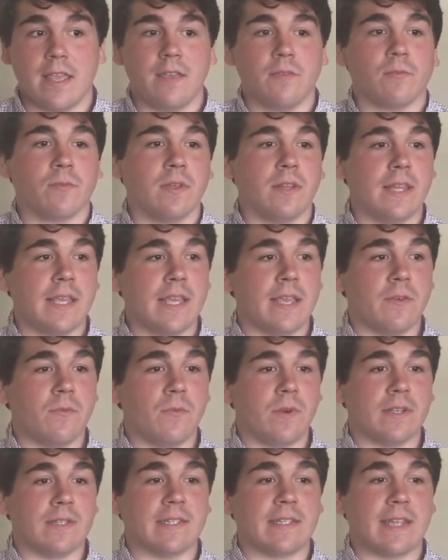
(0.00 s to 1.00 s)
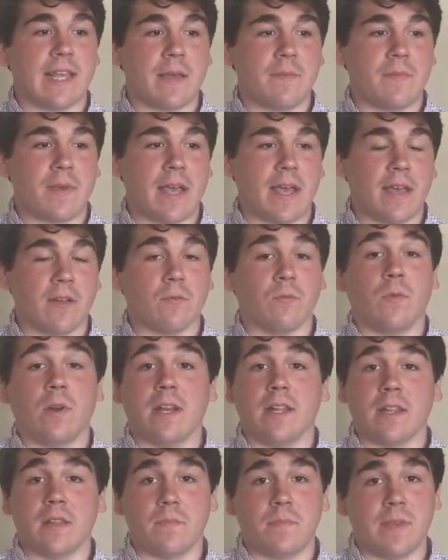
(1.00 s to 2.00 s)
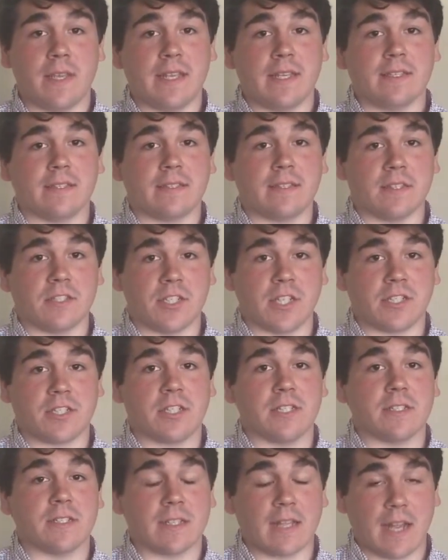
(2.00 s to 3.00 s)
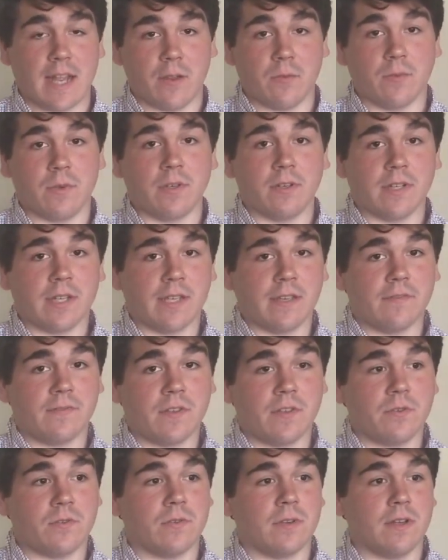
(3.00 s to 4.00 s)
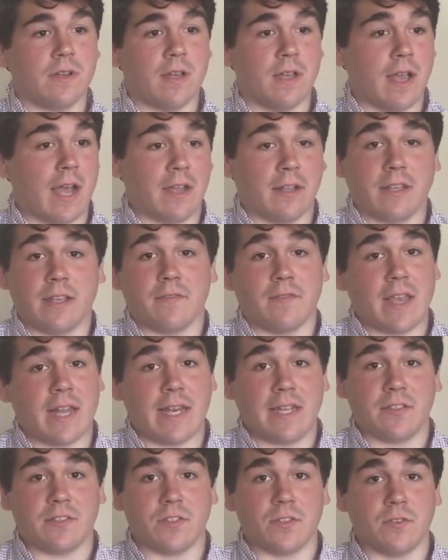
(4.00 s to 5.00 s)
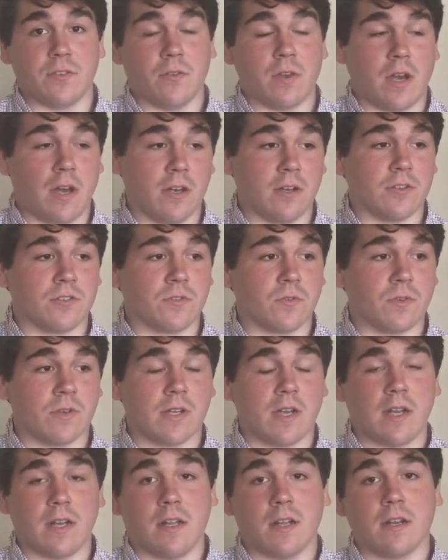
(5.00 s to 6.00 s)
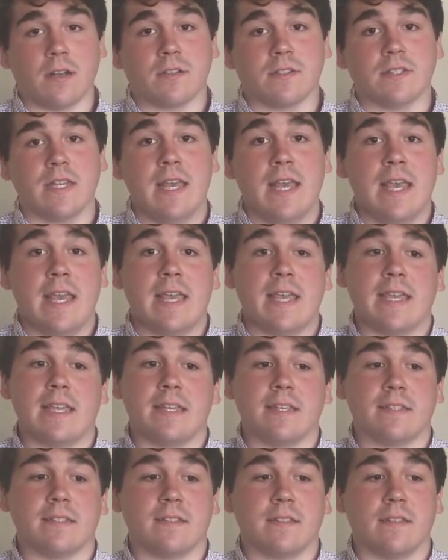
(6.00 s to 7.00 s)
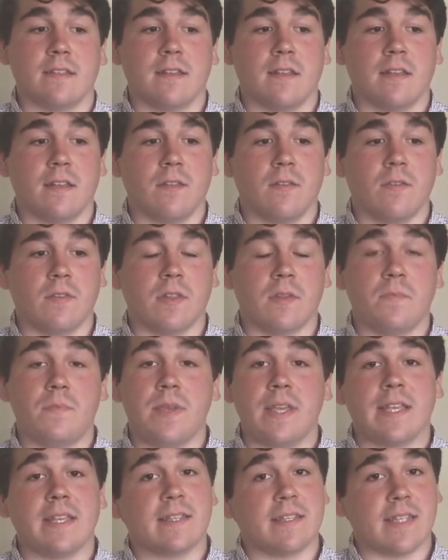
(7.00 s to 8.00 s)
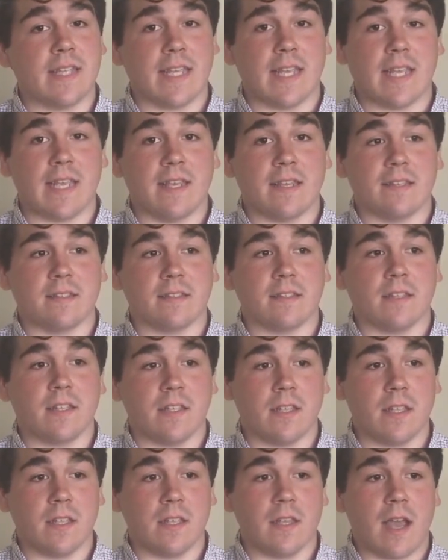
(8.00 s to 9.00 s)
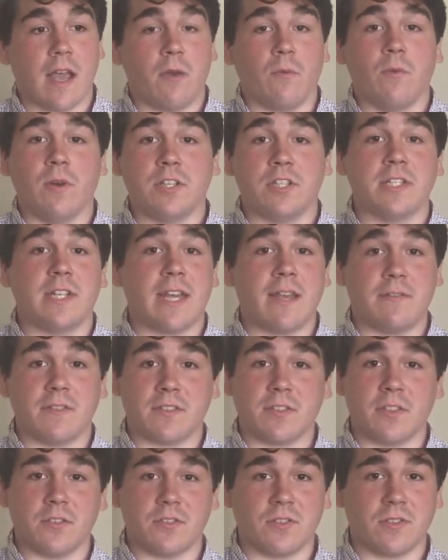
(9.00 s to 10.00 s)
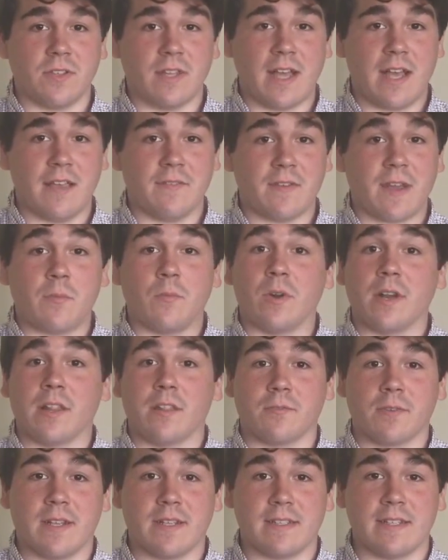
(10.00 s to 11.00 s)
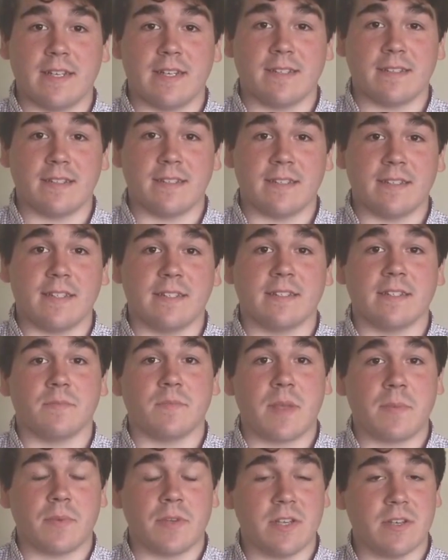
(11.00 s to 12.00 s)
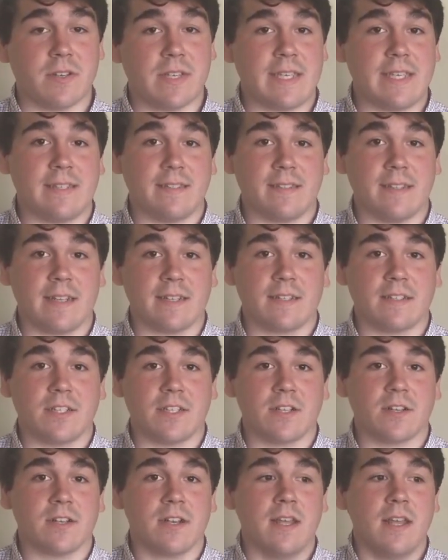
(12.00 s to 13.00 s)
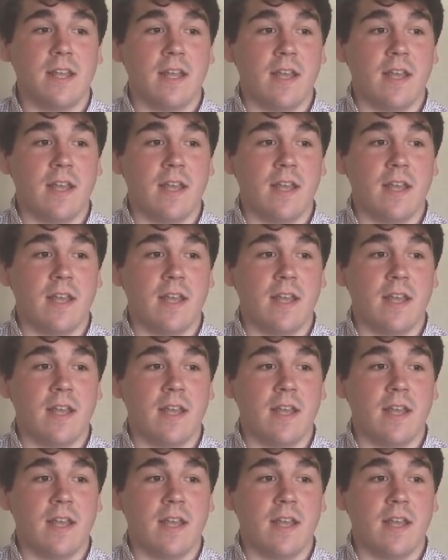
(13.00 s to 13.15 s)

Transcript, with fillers: It wasn't that bad. One of the biggest suggestions that I will give you, I'll give any student, honors or non-honors, is the biggest thing is I want you to have a social life. I'm one of the resident assistants in Maple Hill East next year.